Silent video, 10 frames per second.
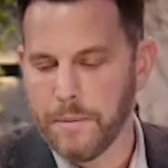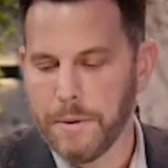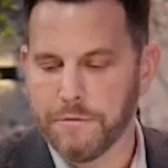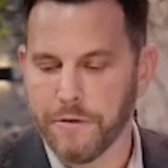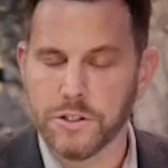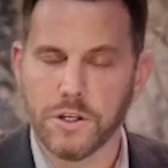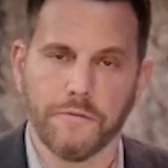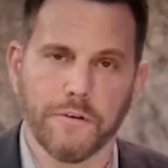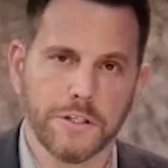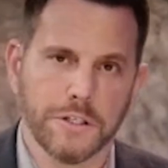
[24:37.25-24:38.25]
I mean, first
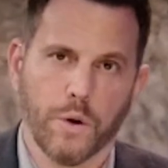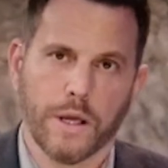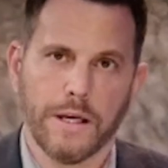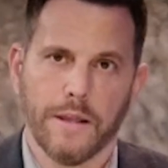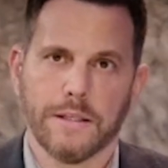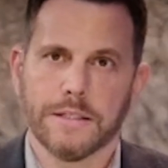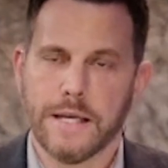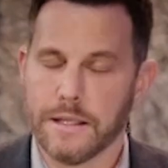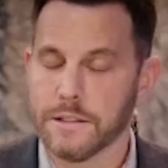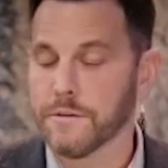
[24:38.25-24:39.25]
off, just quickly on the
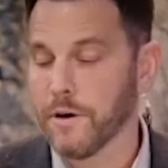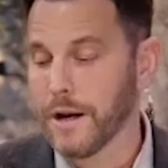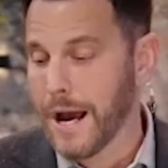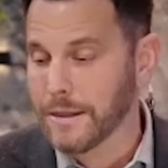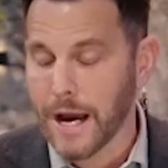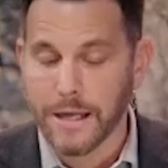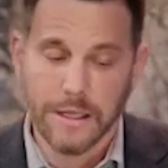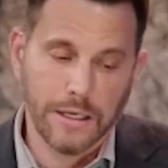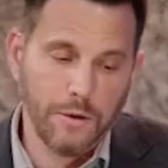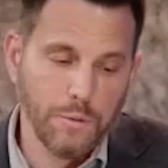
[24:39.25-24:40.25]
DeSantis front, I
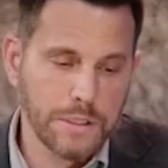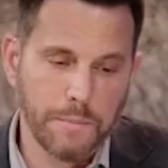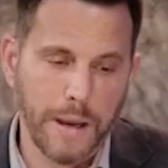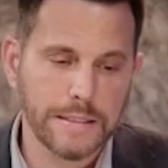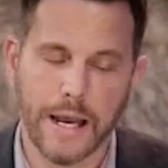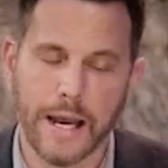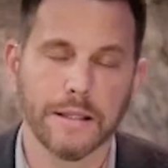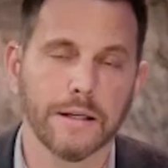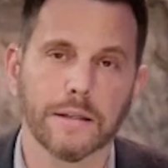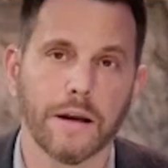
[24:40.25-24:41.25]
think he was the best
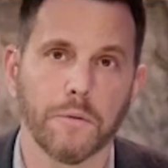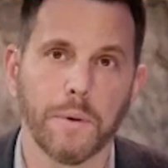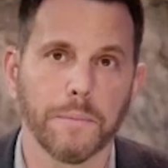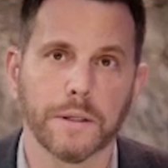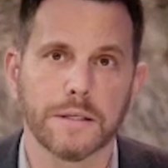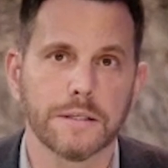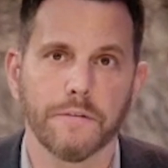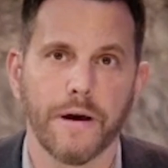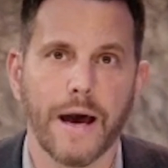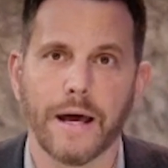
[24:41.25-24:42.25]
candidate that Republicans
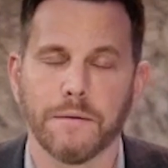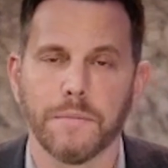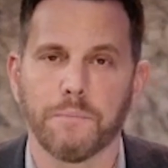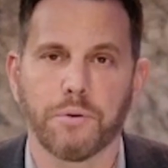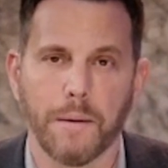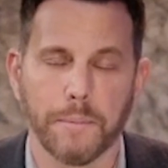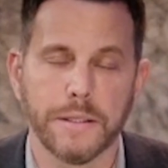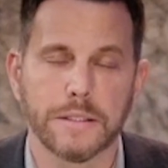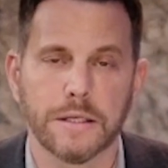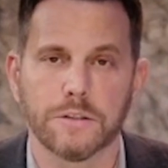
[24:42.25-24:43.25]
have had probably
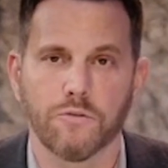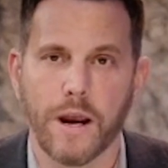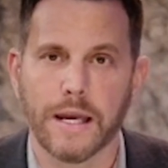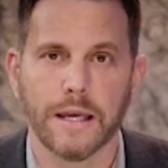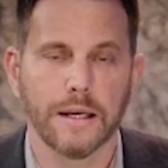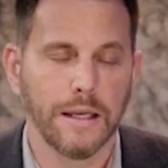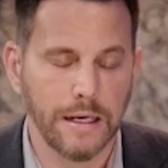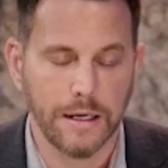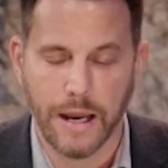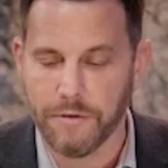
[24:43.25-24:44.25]
since Reagan. He
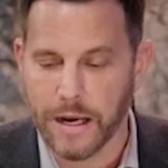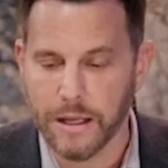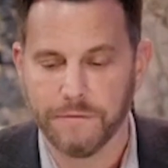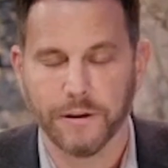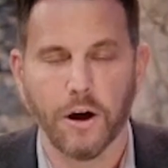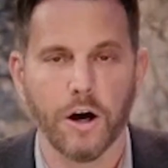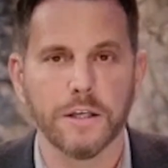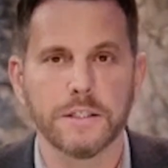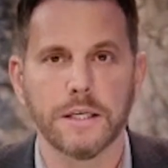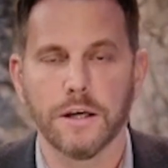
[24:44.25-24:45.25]
didn't have any
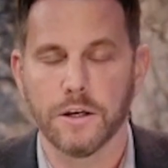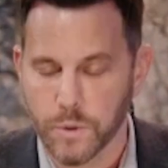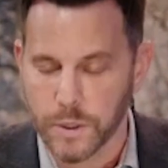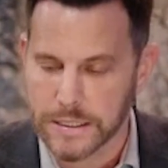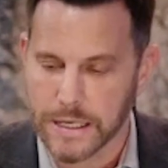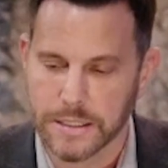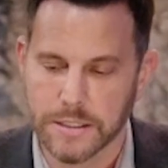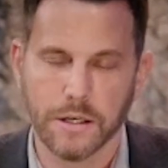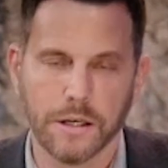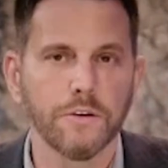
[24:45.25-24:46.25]
flaws. He does what he says
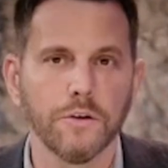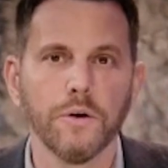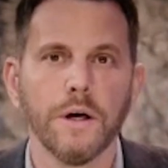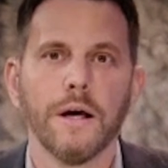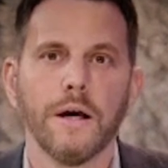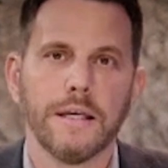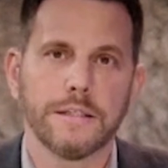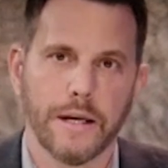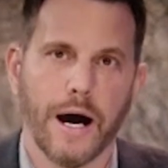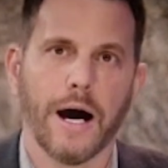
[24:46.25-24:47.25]
he's going to do.
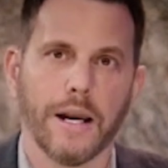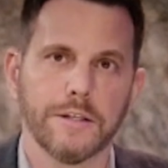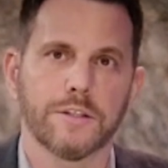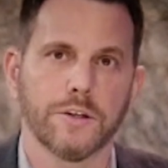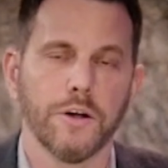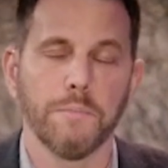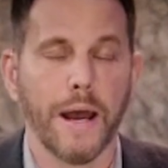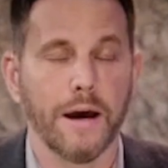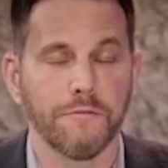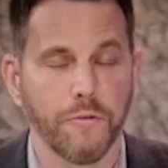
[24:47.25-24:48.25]
He's an honest, good
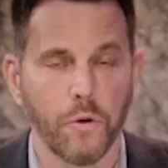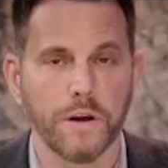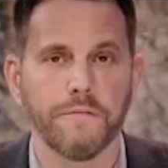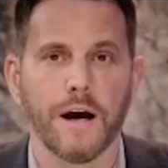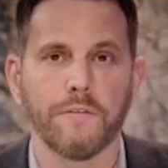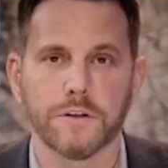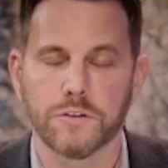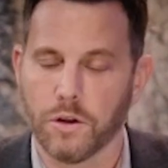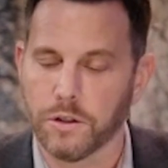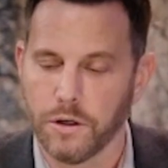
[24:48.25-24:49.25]
man, 45
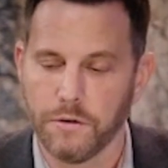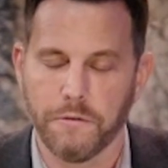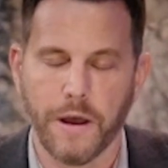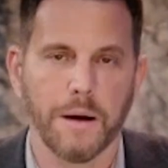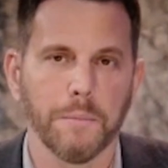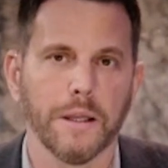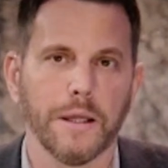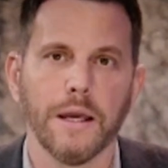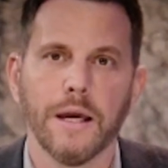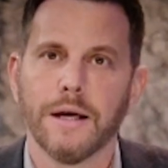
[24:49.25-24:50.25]
years old, good
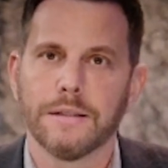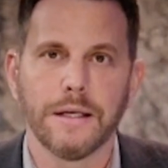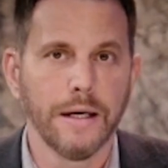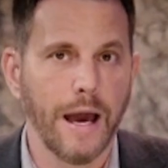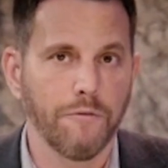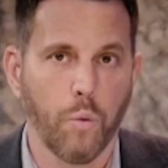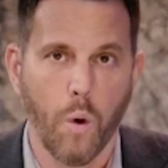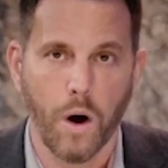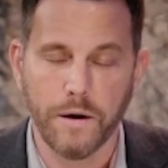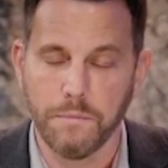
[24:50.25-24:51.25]
family, didn't have
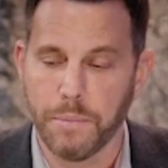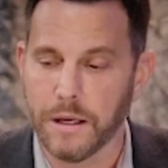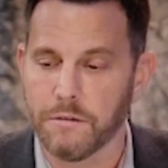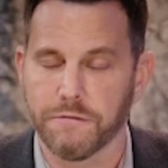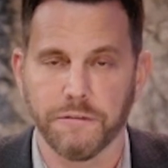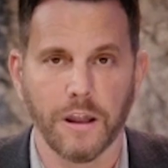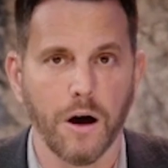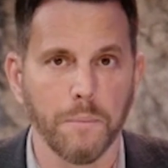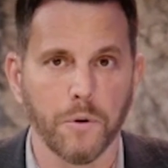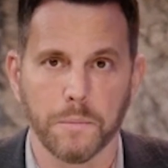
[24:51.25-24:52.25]
one big
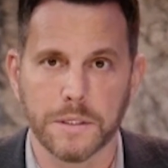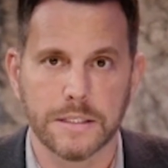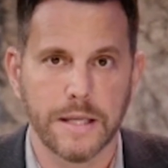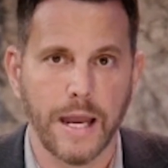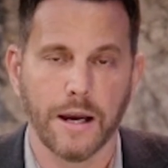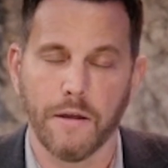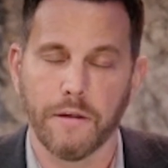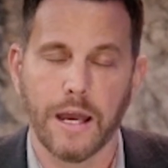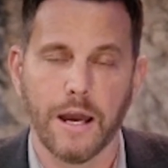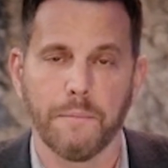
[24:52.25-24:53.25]
flub or mistake on
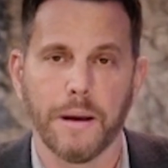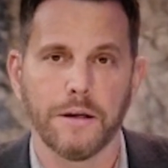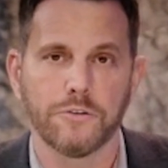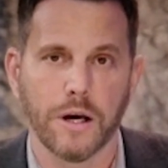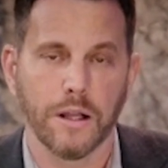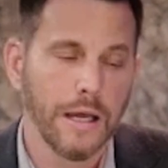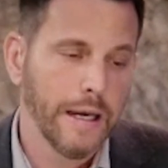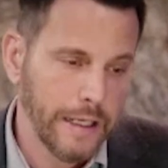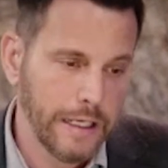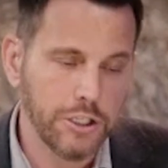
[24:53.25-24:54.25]
the campaign trail.
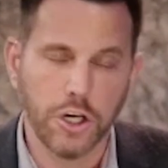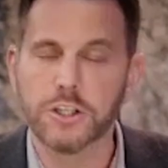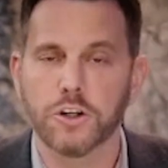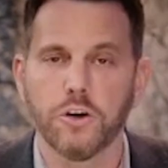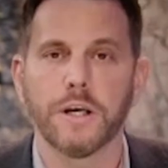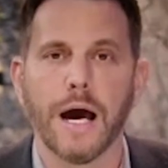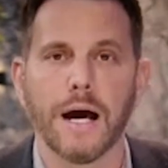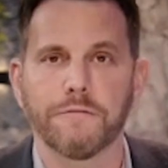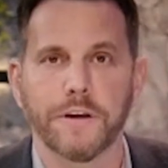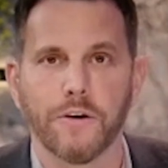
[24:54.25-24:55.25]
He just could
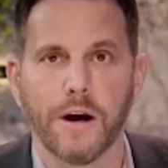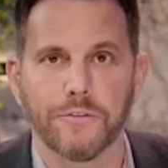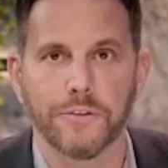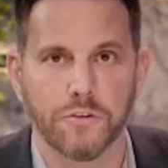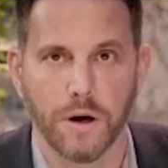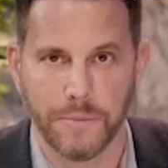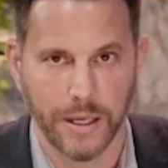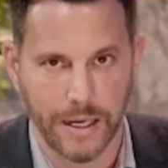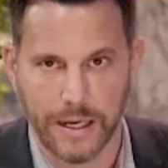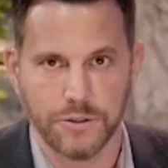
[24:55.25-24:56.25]
not figure out the Trump
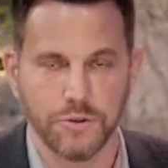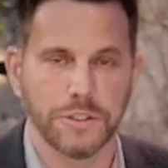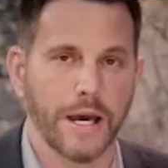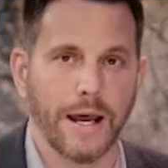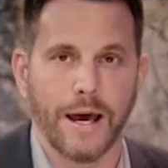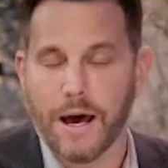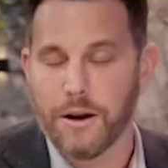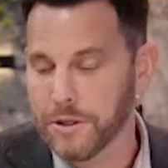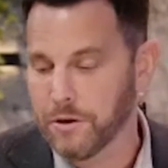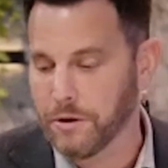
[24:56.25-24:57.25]
thing. And as you said, I
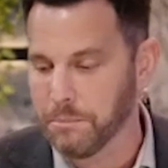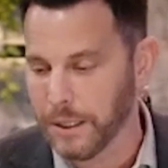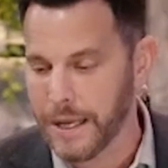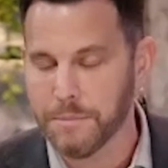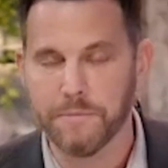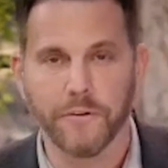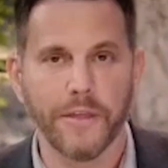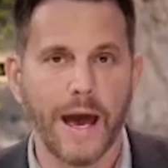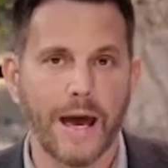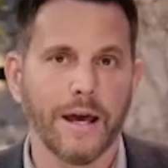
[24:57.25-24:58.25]
don't think you can blame him for
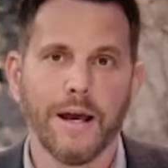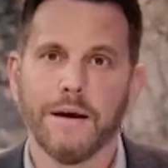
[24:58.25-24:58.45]
that.